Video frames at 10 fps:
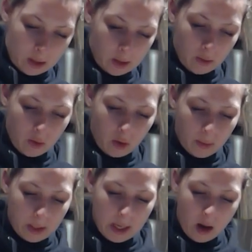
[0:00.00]
So
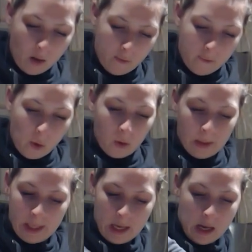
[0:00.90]
normally I'll fold
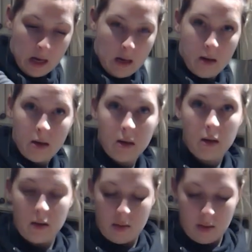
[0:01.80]
it in
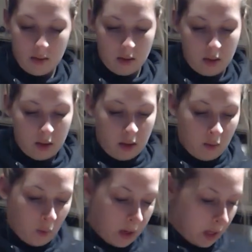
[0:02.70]

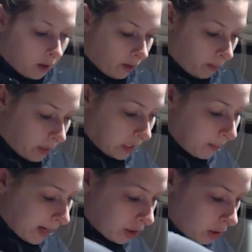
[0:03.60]
with my
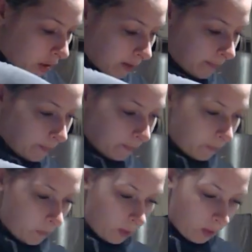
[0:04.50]
spatula,
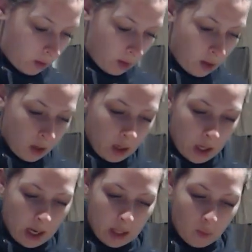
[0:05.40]

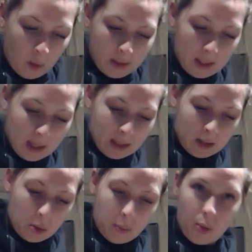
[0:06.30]
and then once it gets
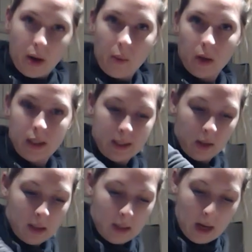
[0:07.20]
to a point where it's
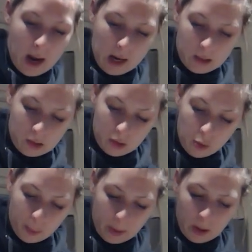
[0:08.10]
not
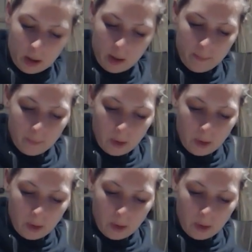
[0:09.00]
super